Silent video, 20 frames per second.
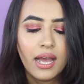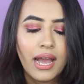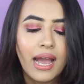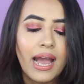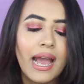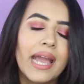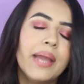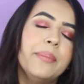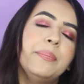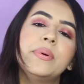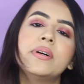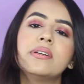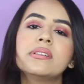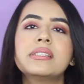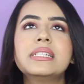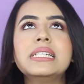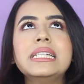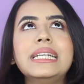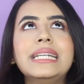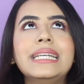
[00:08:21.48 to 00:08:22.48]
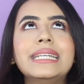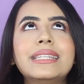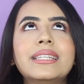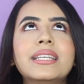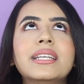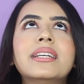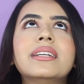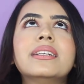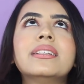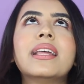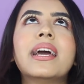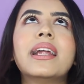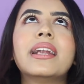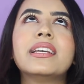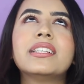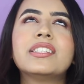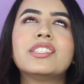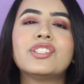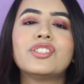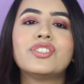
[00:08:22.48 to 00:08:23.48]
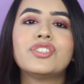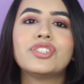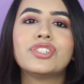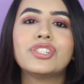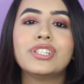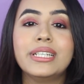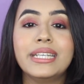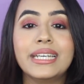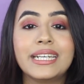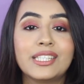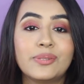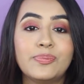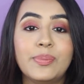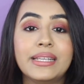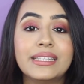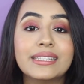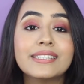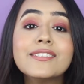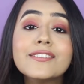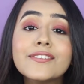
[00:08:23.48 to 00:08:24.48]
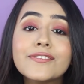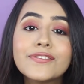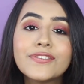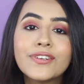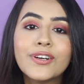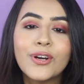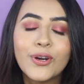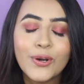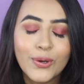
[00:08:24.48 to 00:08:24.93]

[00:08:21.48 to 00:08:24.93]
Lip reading: I personally think that it's really expensive.